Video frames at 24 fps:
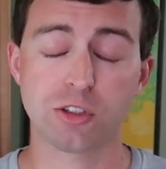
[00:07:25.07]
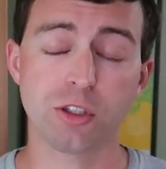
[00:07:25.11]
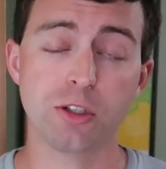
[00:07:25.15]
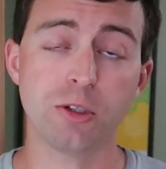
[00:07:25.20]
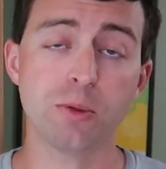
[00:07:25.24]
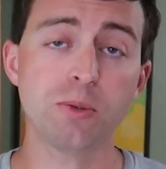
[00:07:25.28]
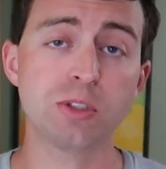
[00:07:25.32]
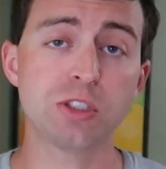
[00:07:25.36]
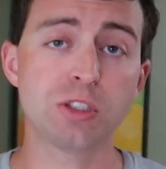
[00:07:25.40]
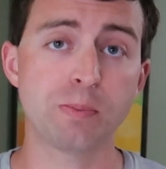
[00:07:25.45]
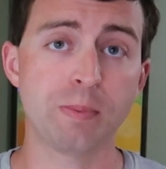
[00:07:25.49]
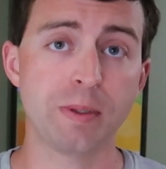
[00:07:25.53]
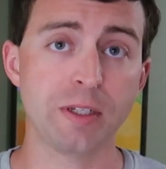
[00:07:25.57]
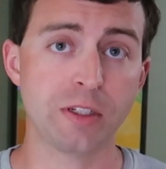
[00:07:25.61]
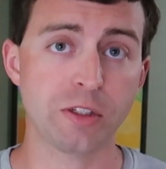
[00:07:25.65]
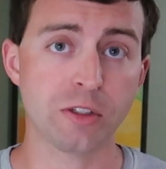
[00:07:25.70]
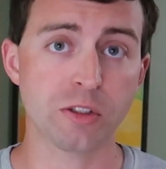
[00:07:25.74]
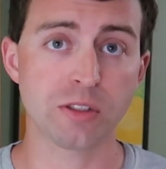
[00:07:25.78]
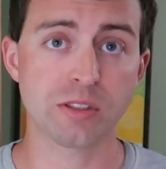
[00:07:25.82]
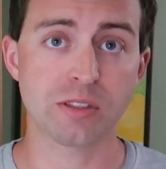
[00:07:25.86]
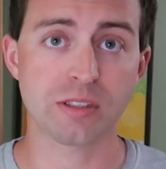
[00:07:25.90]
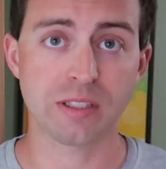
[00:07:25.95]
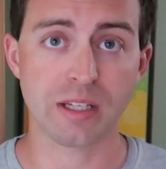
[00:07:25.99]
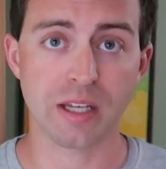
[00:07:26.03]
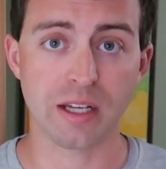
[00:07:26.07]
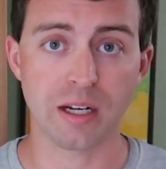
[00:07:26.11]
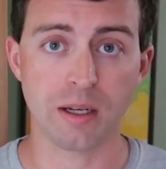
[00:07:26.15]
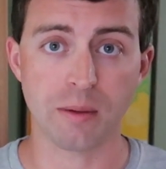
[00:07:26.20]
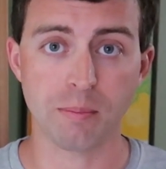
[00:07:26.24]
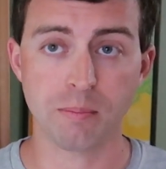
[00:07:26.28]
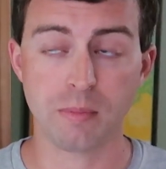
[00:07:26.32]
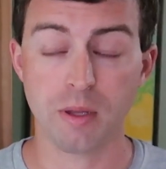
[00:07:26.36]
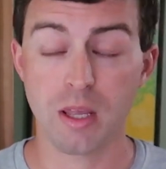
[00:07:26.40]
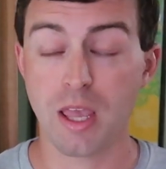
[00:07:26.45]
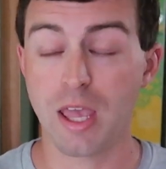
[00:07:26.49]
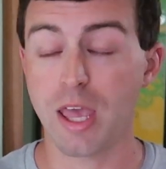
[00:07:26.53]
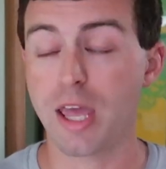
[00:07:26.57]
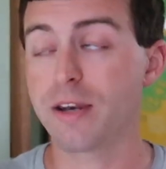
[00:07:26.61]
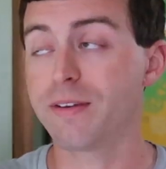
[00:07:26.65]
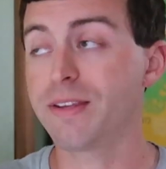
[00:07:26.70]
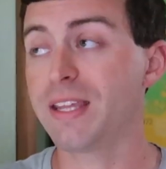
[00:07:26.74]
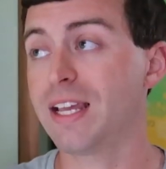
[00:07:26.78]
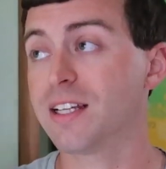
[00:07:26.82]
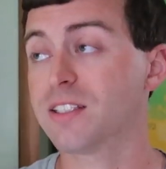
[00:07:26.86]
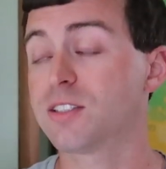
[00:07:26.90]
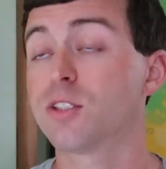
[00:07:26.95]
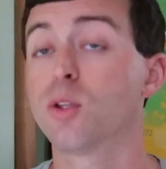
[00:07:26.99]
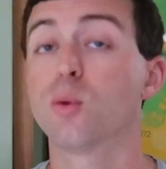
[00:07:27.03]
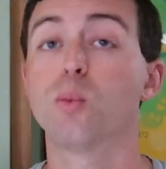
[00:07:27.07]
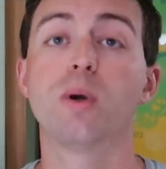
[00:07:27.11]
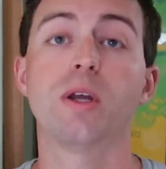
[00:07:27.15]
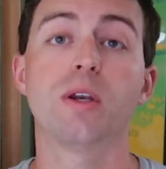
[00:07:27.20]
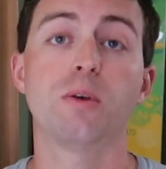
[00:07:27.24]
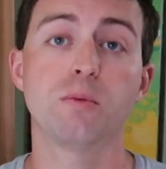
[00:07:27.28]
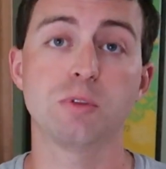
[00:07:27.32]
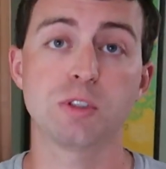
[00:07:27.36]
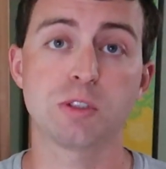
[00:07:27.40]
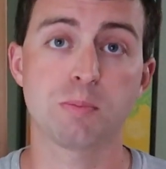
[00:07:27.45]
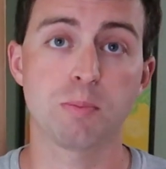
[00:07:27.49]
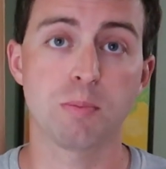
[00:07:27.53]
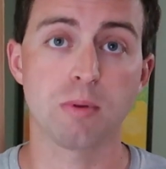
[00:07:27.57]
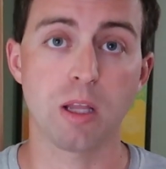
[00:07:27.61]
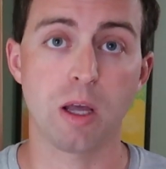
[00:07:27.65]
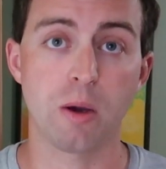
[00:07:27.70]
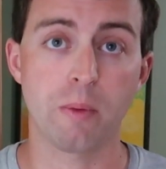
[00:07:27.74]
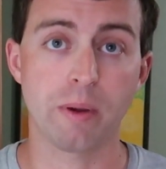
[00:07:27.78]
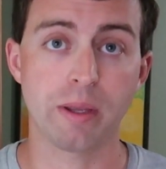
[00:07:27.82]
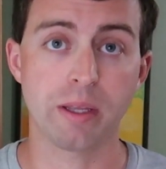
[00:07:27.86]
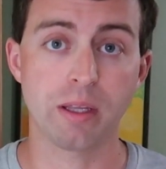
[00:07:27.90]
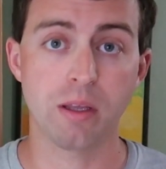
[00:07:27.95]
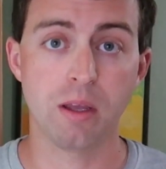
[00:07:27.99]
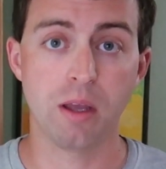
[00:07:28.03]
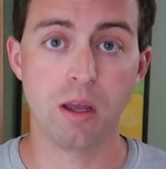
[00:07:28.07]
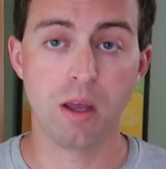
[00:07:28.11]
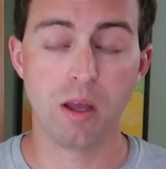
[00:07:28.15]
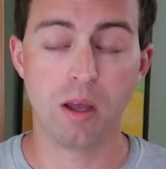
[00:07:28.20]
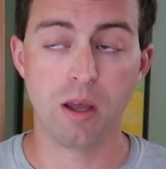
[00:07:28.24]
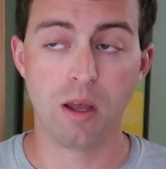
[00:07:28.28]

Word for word: So there were speakers set up, and yes, the wind was blowing,